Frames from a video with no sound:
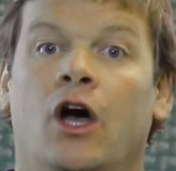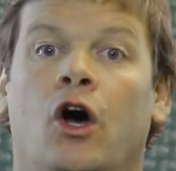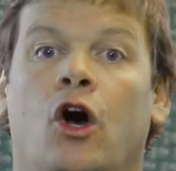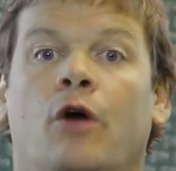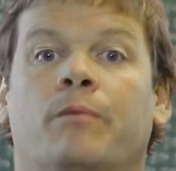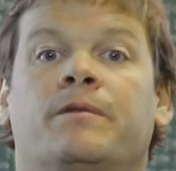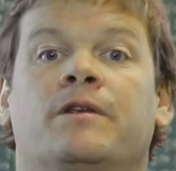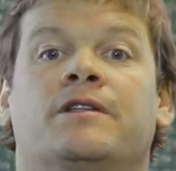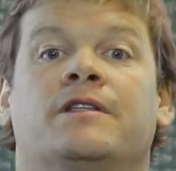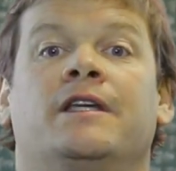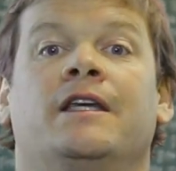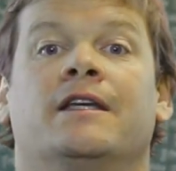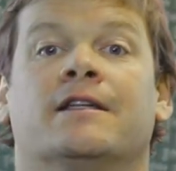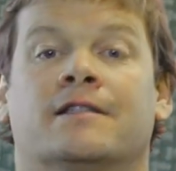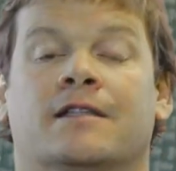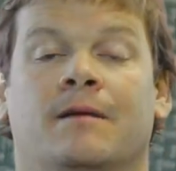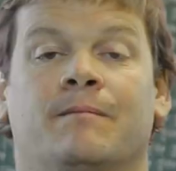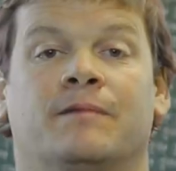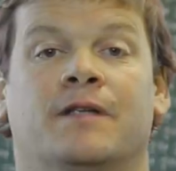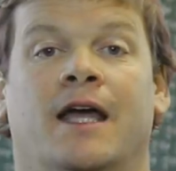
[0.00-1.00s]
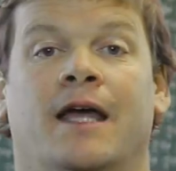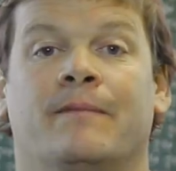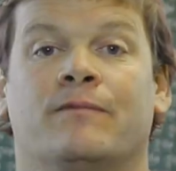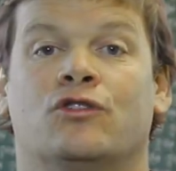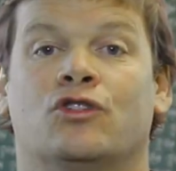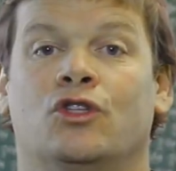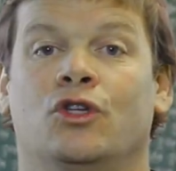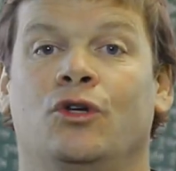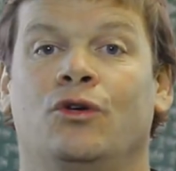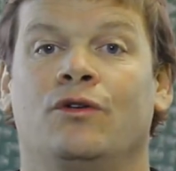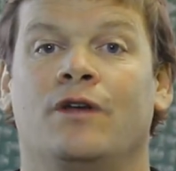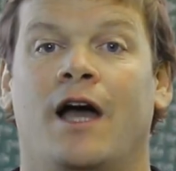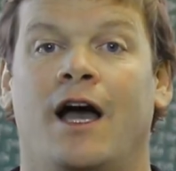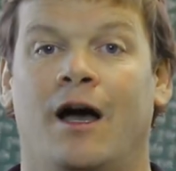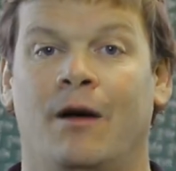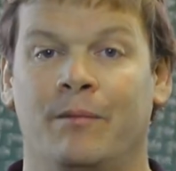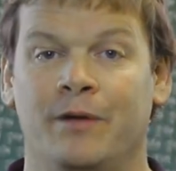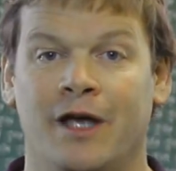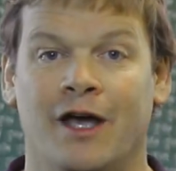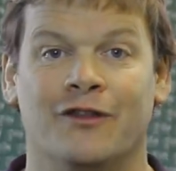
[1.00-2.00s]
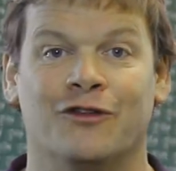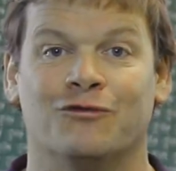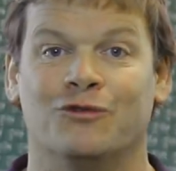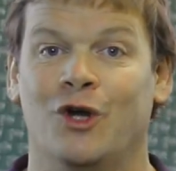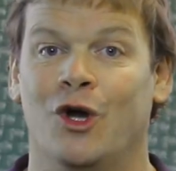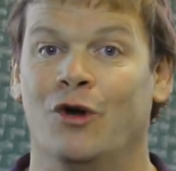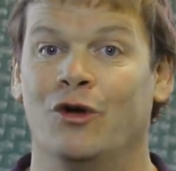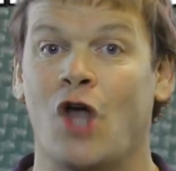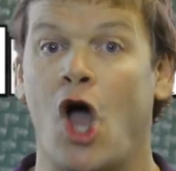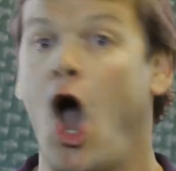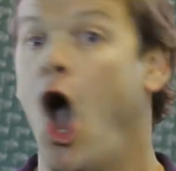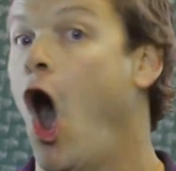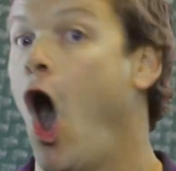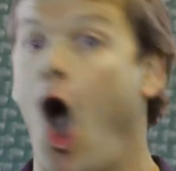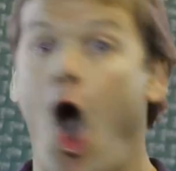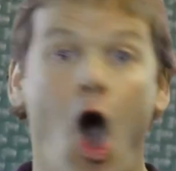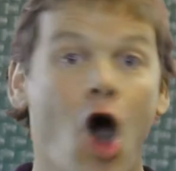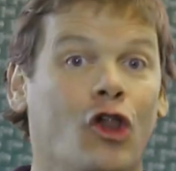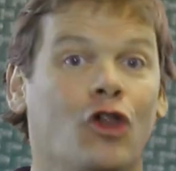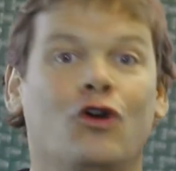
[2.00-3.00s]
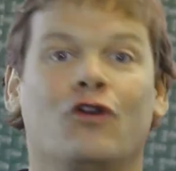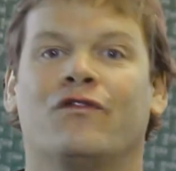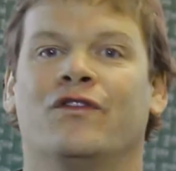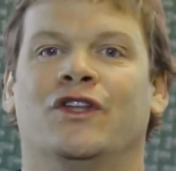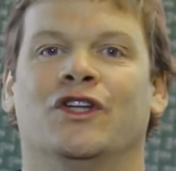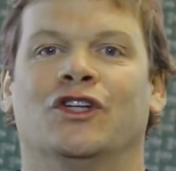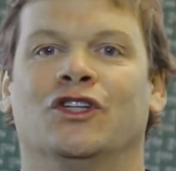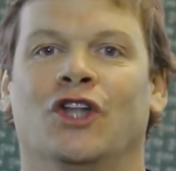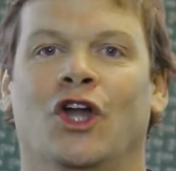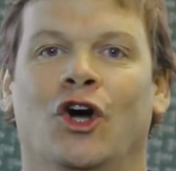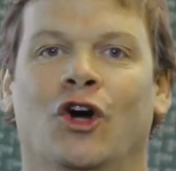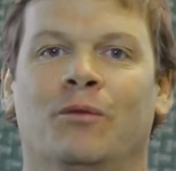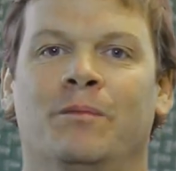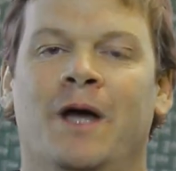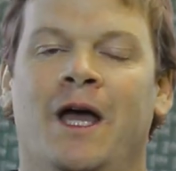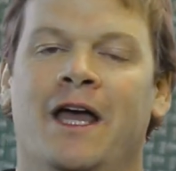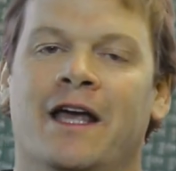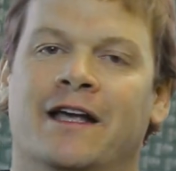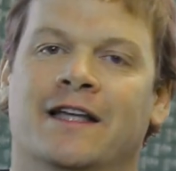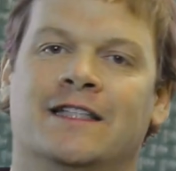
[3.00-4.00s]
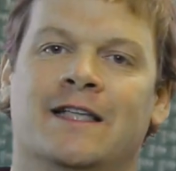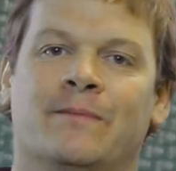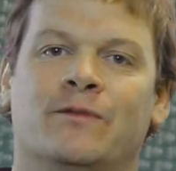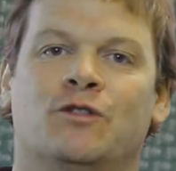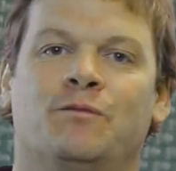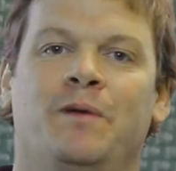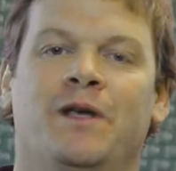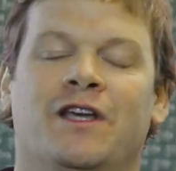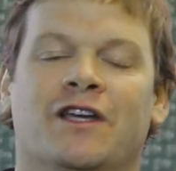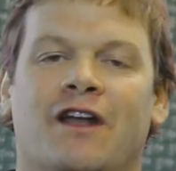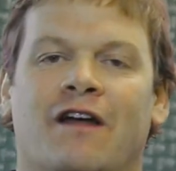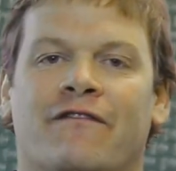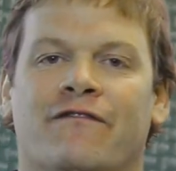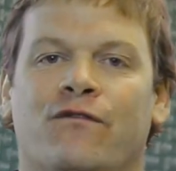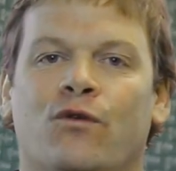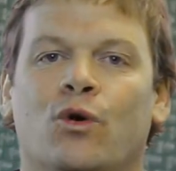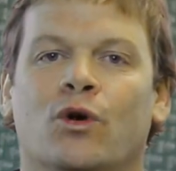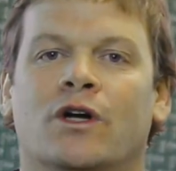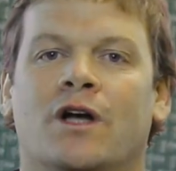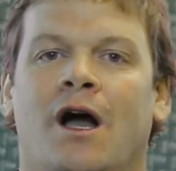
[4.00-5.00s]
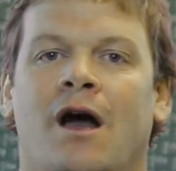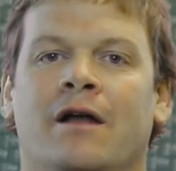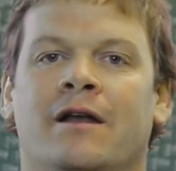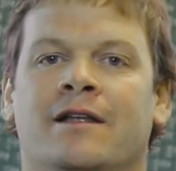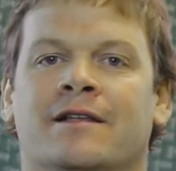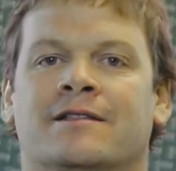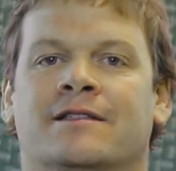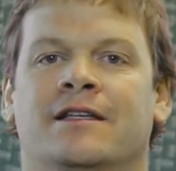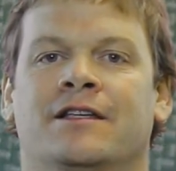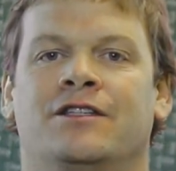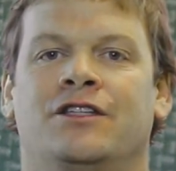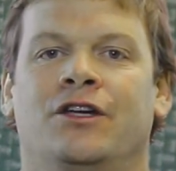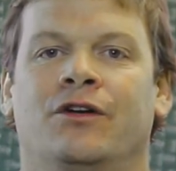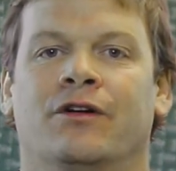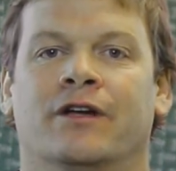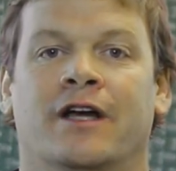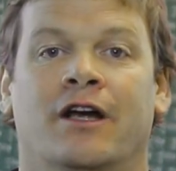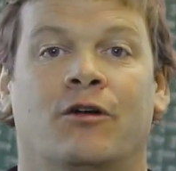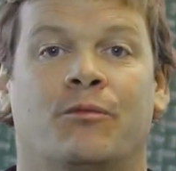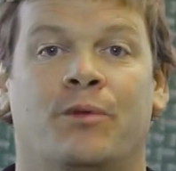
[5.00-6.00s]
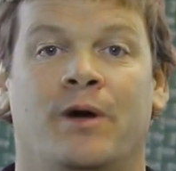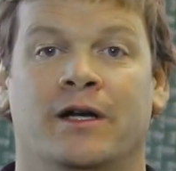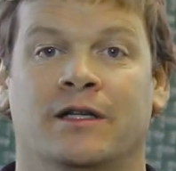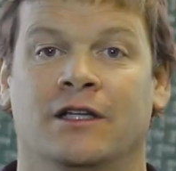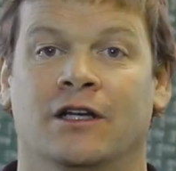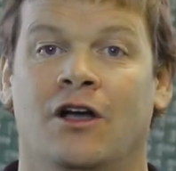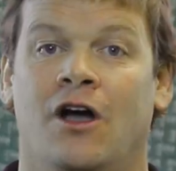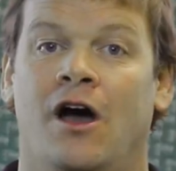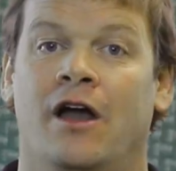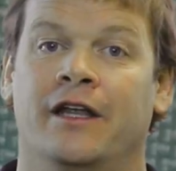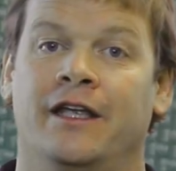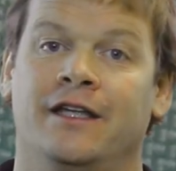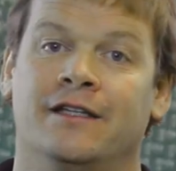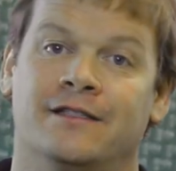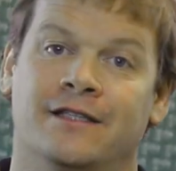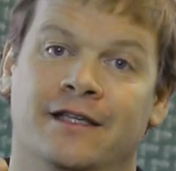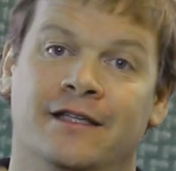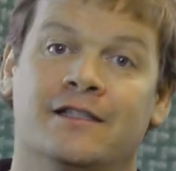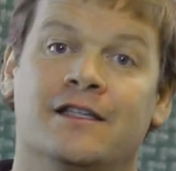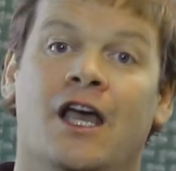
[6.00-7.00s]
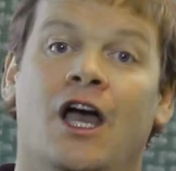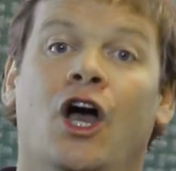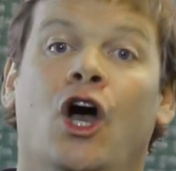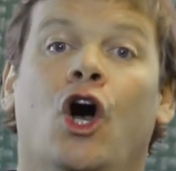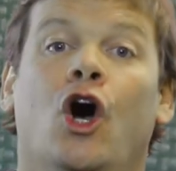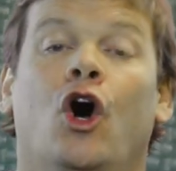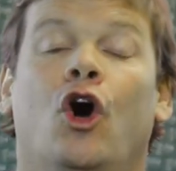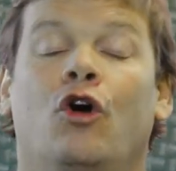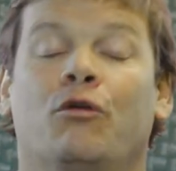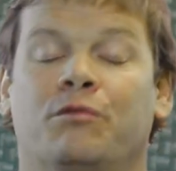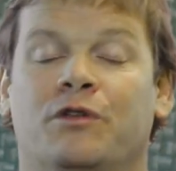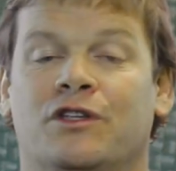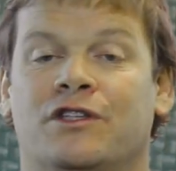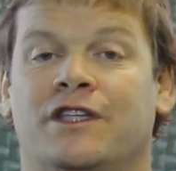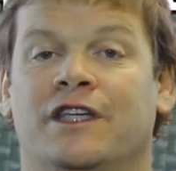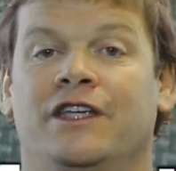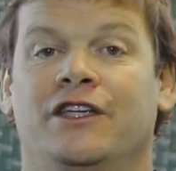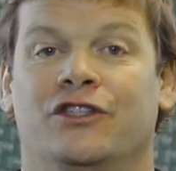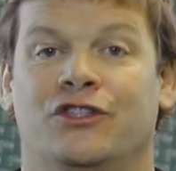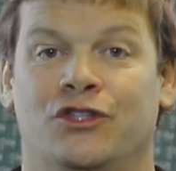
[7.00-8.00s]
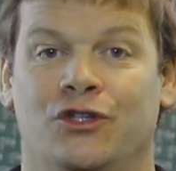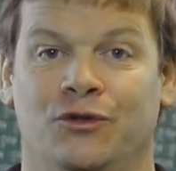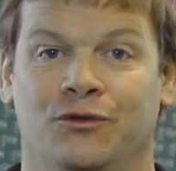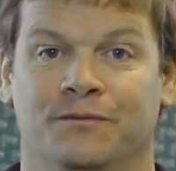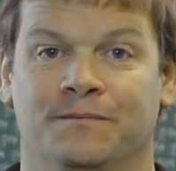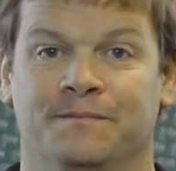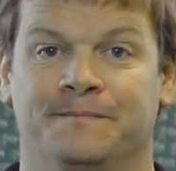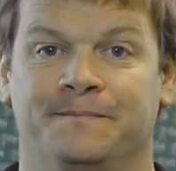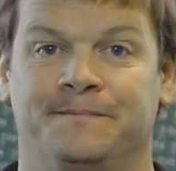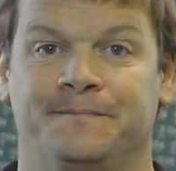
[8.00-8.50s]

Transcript: Hope to see you sometime soon. I'll be on the road all over the globe because I'm speaking on 4 continents this year to chiropractic audiences. Hope to see you soon.